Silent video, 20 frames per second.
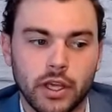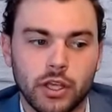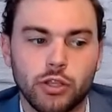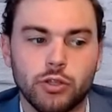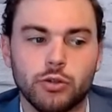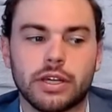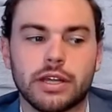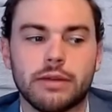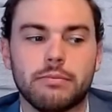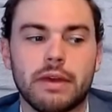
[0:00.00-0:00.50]

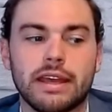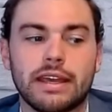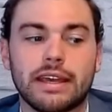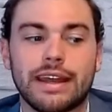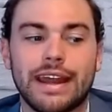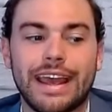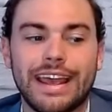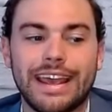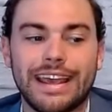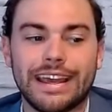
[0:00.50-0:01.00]
You can make
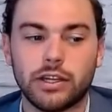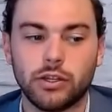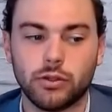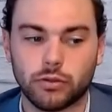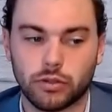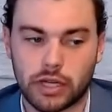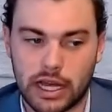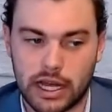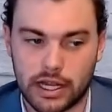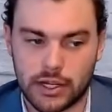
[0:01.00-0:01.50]
an
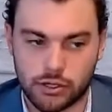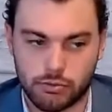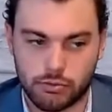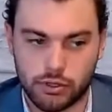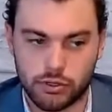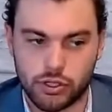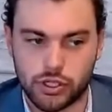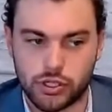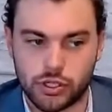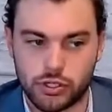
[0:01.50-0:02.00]
annual
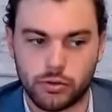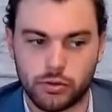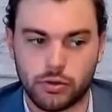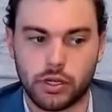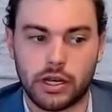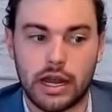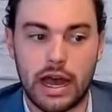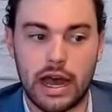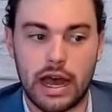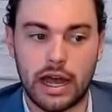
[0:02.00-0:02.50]
contribution to
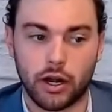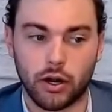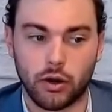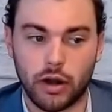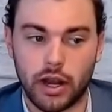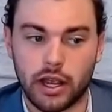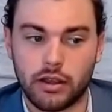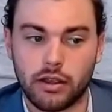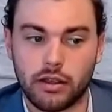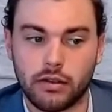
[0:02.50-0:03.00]
an
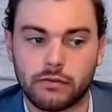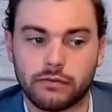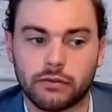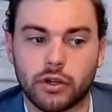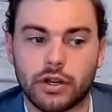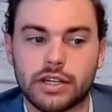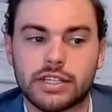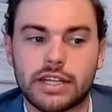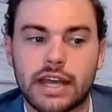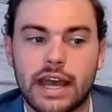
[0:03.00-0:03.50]
IRA
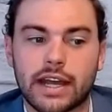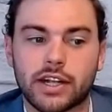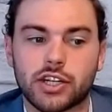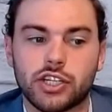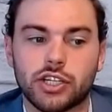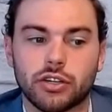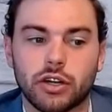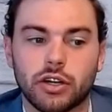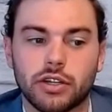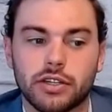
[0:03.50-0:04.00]
for a tax
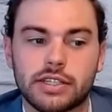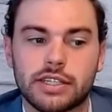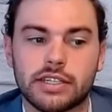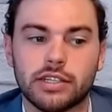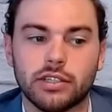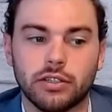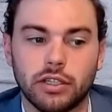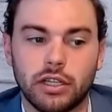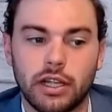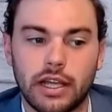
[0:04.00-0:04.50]
year
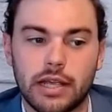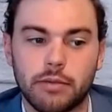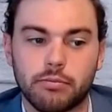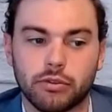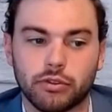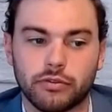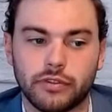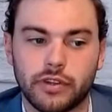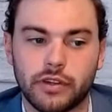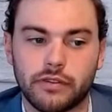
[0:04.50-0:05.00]
until
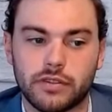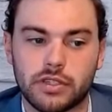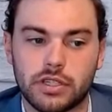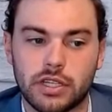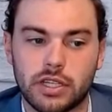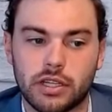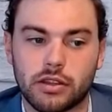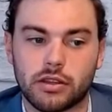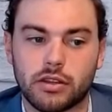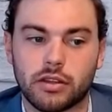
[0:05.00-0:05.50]
April
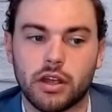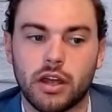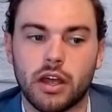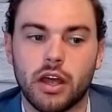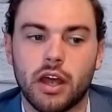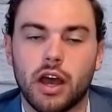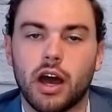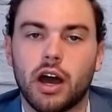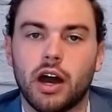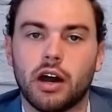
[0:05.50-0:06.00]
15th
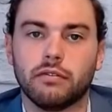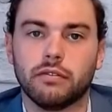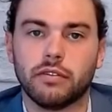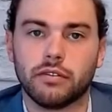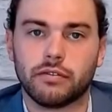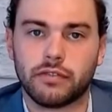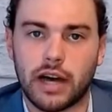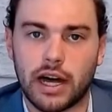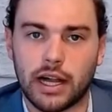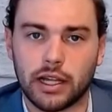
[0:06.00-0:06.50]
of the
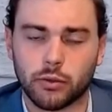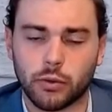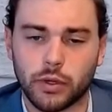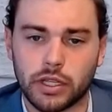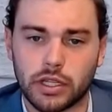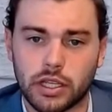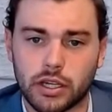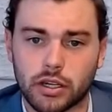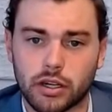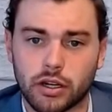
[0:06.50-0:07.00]
following
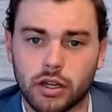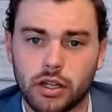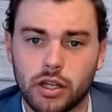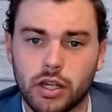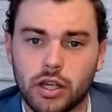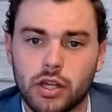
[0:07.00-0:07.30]
year.